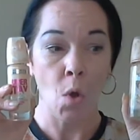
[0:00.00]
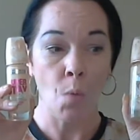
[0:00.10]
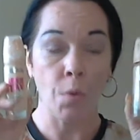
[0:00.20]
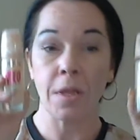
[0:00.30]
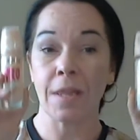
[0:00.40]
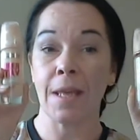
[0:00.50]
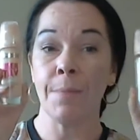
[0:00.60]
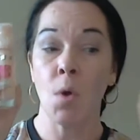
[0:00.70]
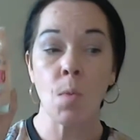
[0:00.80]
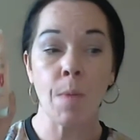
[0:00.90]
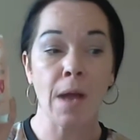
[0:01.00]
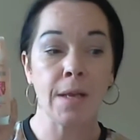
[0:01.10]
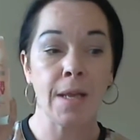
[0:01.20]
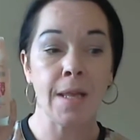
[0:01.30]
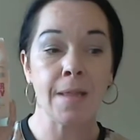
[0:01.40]
But to see more about
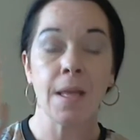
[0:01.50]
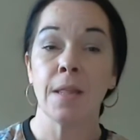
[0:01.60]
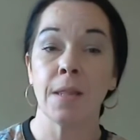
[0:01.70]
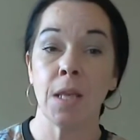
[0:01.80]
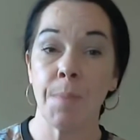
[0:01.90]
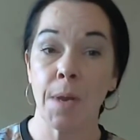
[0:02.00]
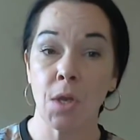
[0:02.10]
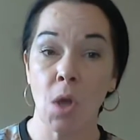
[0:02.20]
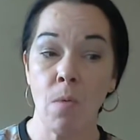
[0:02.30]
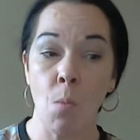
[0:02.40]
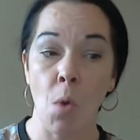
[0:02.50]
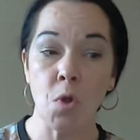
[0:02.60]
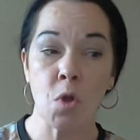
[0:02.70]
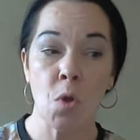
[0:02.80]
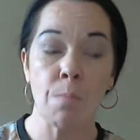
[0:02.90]
these, then you better go and
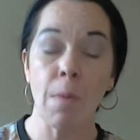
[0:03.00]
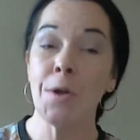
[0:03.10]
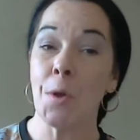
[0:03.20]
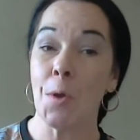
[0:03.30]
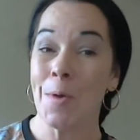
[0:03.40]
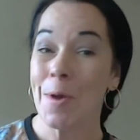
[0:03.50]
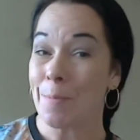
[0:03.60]
watch my new